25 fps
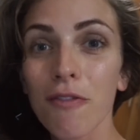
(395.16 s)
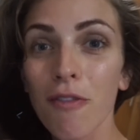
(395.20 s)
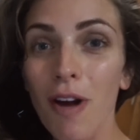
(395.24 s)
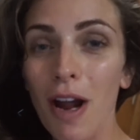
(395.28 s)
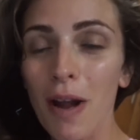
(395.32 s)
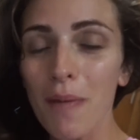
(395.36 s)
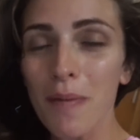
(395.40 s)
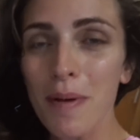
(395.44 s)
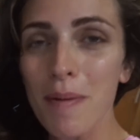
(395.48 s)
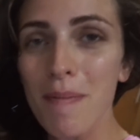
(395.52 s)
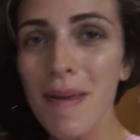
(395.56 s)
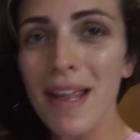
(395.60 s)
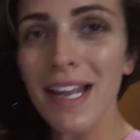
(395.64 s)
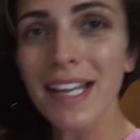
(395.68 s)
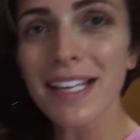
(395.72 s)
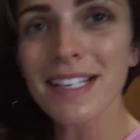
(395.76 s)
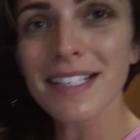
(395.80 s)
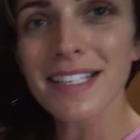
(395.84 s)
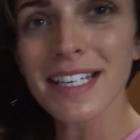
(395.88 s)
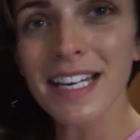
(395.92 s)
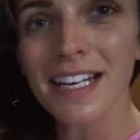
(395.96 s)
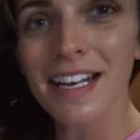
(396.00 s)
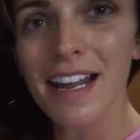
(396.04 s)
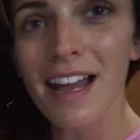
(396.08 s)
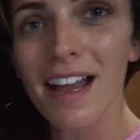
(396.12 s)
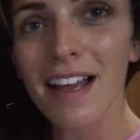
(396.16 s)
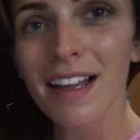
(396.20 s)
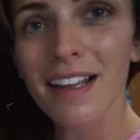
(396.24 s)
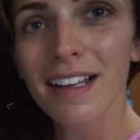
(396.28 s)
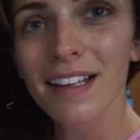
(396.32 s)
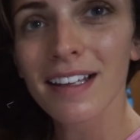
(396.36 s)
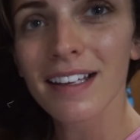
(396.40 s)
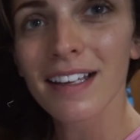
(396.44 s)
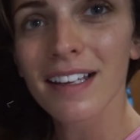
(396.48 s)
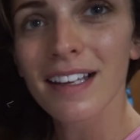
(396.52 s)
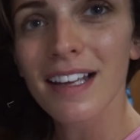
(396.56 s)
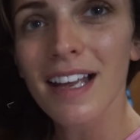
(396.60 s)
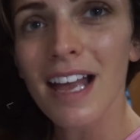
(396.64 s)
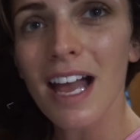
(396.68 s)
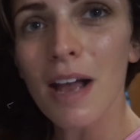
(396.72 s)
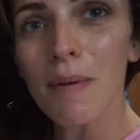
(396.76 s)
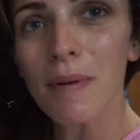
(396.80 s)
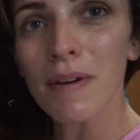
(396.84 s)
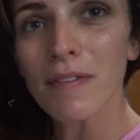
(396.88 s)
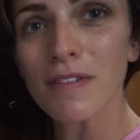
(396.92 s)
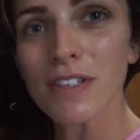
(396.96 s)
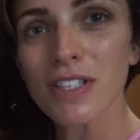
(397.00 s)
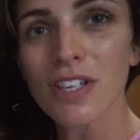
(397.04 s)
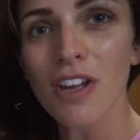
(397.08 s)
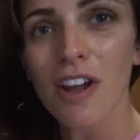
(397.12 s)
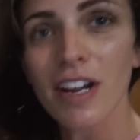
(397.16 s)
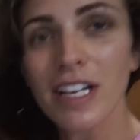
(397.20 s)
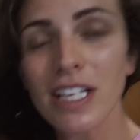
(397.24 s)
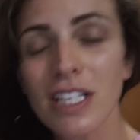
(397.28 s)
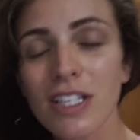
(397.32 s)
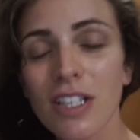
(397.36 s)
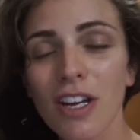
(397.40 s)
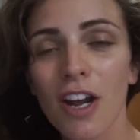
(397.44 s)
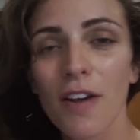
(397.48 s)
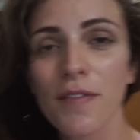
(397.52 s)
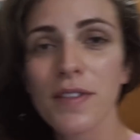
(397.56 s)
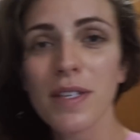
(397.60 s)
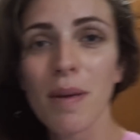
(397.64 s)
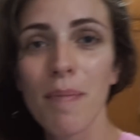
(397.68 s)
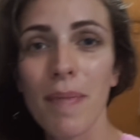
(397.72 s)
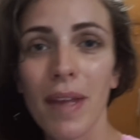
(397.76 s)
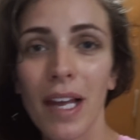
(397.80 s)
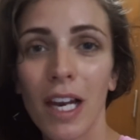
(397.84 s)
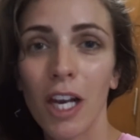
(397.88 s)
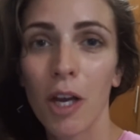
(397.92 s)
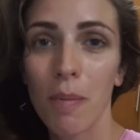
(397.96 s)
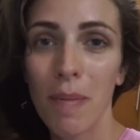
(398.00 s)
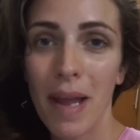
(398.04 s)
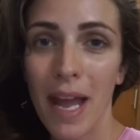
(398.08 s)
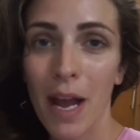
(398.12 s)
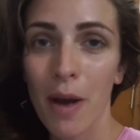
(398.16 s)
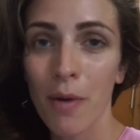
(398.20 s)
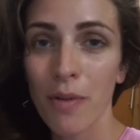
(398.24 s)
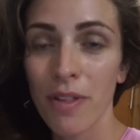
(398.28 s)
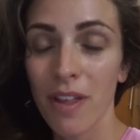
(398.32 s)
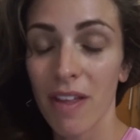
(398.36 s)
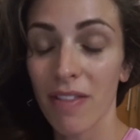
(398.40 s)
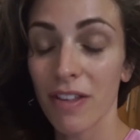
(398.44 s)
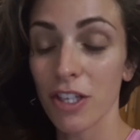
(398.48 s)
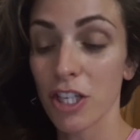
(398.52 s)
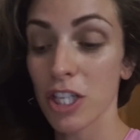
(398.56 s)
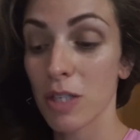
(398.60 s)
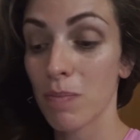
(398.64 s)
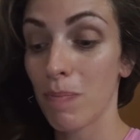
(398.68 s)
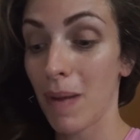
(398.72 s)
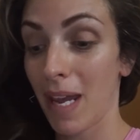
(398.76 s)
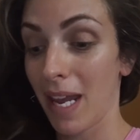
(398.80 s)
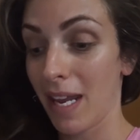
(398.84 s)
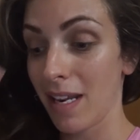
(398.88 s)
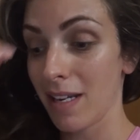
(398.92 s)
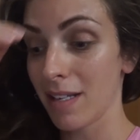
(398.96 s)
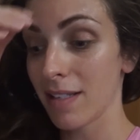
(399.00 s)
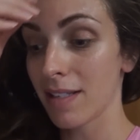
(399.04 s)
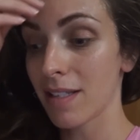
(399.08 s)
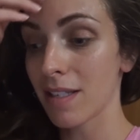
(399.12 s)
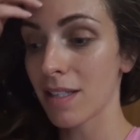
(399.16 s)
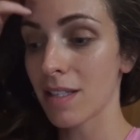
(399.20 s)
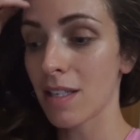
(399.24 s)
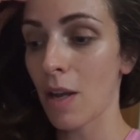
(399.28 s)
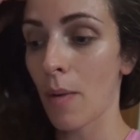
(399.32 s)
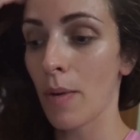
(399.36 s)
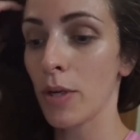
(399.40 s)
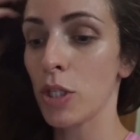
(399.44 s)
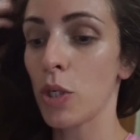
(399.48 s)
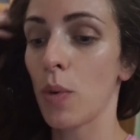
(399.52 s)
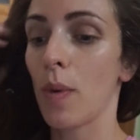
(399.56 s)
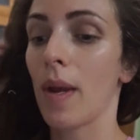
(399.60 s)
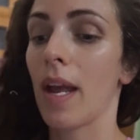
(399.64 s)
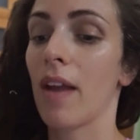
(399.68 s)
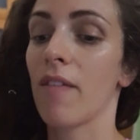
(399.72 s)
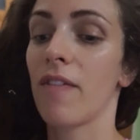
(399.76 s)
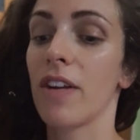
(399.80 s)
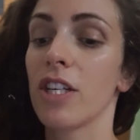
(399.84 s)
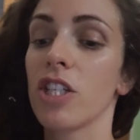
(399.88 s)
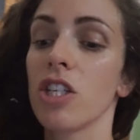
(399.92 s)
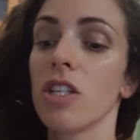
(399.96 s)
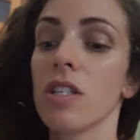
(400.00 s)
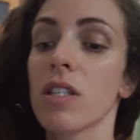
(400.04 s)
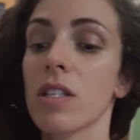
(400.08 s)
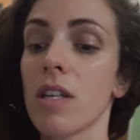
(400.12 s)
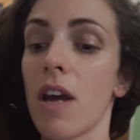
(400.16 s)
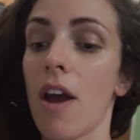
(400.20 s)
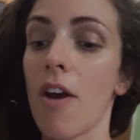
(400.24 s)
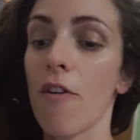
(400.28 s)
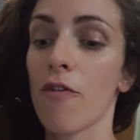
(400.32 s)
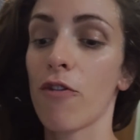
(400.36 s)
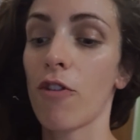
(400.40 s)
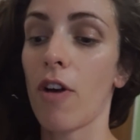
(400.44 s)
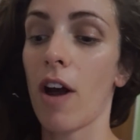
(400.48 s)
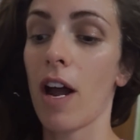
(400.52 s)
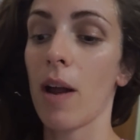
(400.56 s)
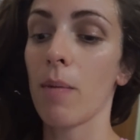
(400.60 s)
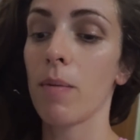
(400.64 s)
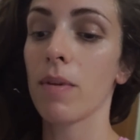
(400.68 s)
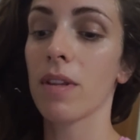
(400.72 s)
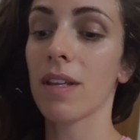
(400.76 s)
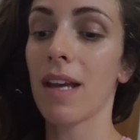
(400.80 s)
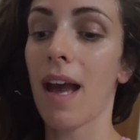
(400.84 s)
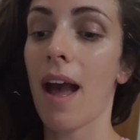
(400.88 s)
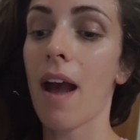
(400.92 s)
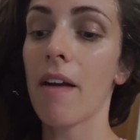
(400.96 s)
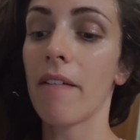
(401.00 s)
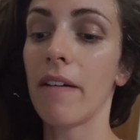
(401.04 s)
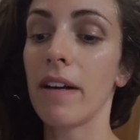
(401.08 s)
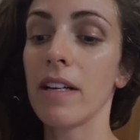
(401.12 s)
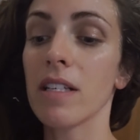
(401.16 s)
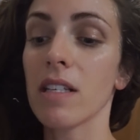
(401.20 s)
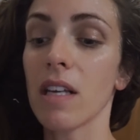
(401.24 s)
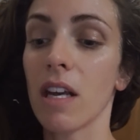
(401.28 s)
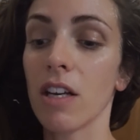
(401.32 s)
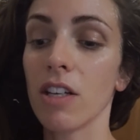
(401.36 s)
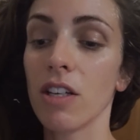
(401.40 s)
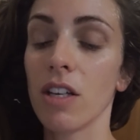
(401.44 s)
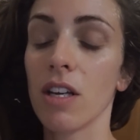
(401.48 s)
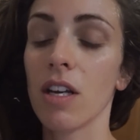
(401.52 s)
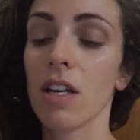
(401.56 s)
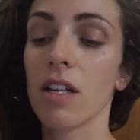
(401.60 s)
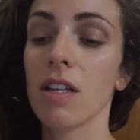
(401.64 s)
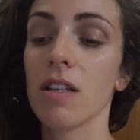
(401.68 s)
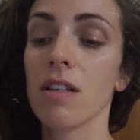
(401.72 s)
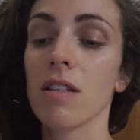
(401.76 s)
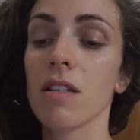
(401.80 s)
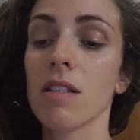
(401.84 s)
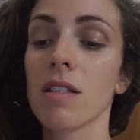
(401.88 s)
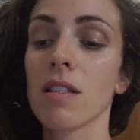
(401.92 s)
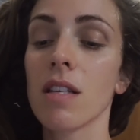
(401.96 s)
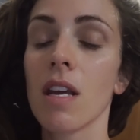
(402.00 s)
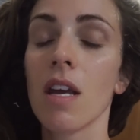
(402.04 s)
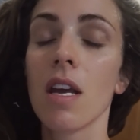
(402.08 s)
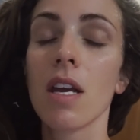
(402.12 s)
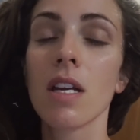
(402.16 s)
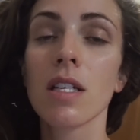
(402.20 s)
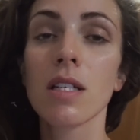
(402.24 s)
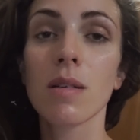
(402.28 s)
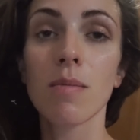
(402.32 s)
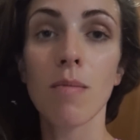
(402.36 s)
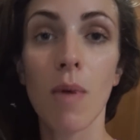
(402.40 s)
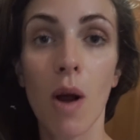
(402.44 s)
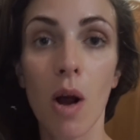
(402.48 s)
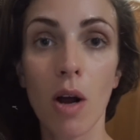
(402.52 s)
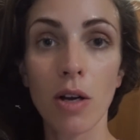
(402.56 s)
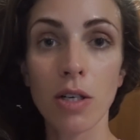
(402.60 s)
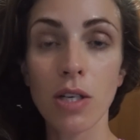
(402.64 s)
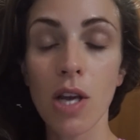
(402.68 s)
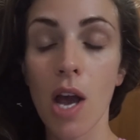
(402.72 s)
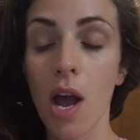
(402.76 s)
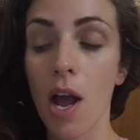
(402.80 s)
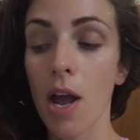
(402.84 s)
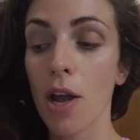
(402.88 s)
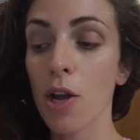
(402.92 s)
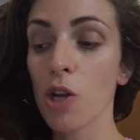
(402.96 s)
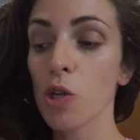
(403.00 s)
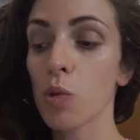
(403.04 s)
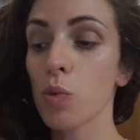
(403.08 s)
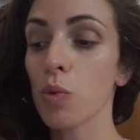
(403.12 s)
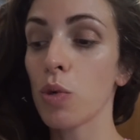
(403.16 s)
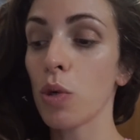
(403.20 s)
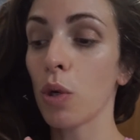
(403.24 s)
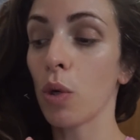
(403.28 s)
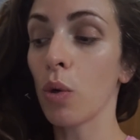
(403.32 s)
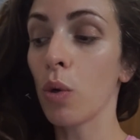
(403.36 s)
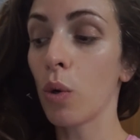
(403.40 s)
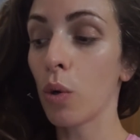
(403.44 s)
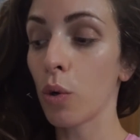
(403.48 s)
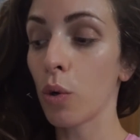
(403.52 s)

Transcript: Right, we're making dinner, and we've decided to go for something a little bit healthier than just beans. So we're doing a veggie stir fry with carrots, onions, tomatoes, we're doing